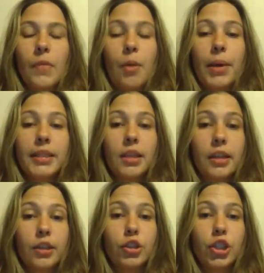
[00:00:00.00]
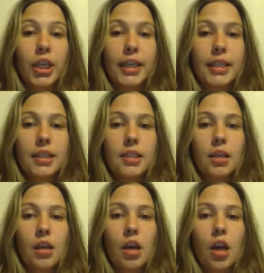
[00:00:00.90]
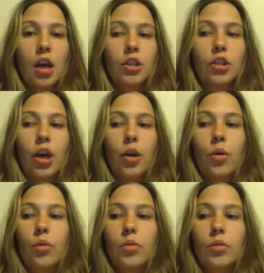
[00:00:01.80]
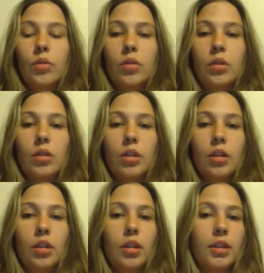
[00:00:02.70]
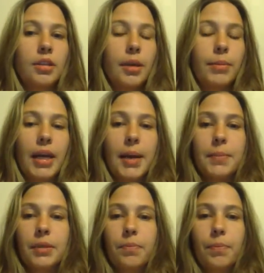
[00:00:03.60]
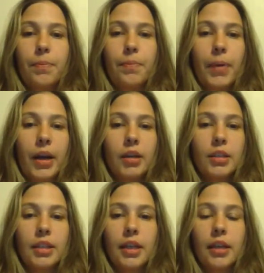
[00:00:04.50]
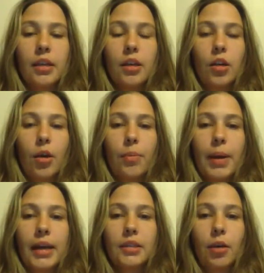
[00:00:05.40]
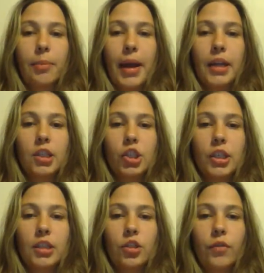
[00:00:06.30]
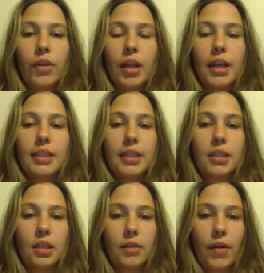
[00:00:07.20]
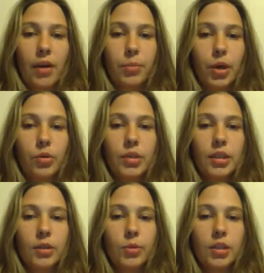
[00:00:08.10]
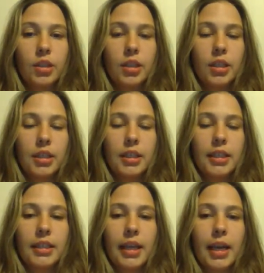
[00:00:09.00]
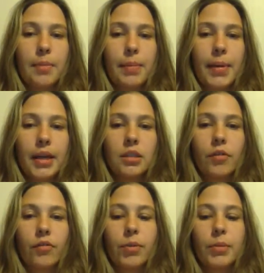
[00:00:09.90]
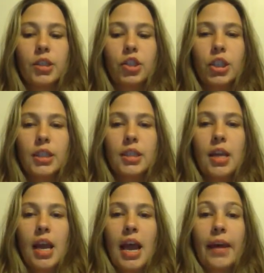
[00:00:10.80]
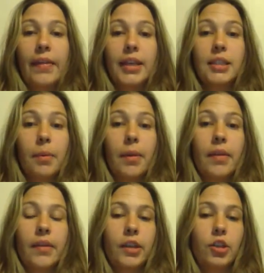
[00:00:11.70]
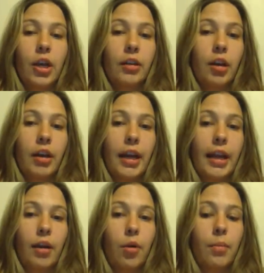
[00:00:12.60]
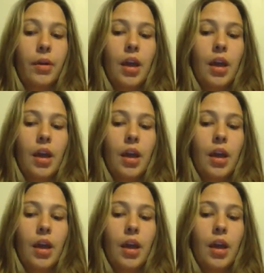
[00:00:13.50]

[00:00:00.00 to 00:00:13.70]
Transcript: basically their genes. So sometimes parents can, pass on bad genes. You've got like cystic fibrosis, which is a disease that can be passed on from the genes, and that's something that the child cannot help.